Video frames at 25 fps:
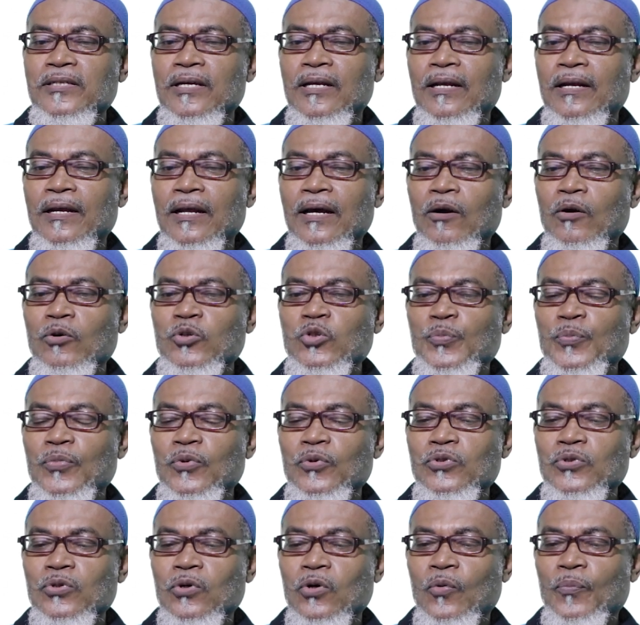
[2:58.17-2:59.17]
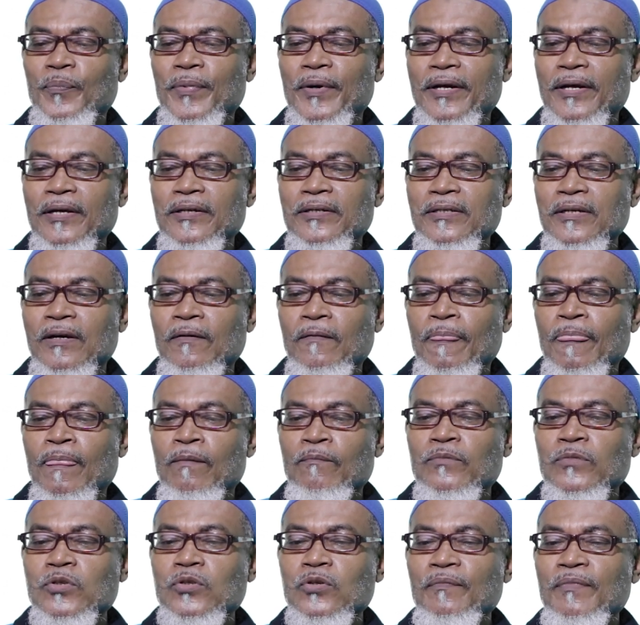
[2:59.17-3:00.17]
It's an output operator.
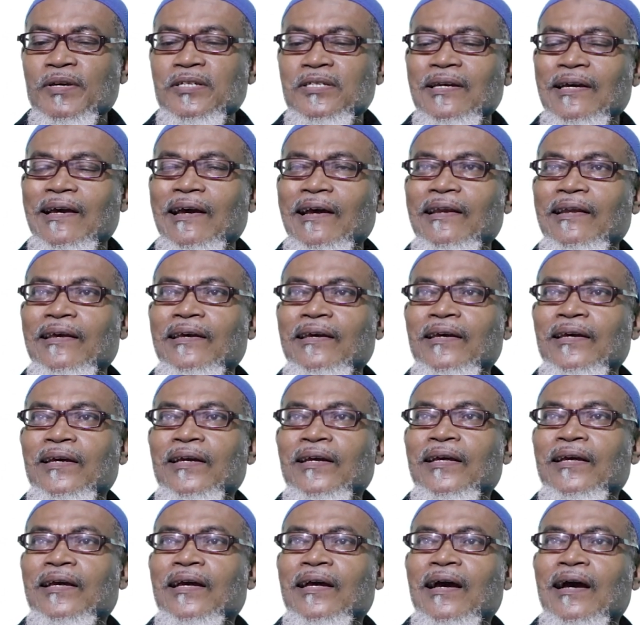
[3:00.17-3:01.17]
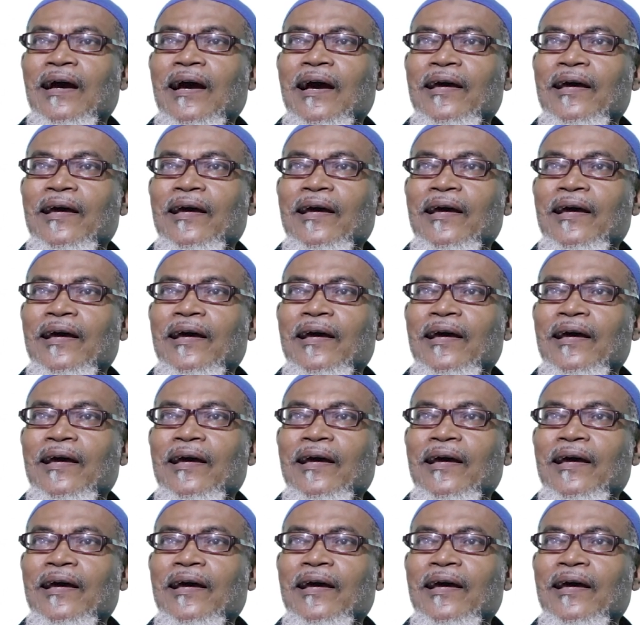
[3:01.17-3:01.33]
So basically,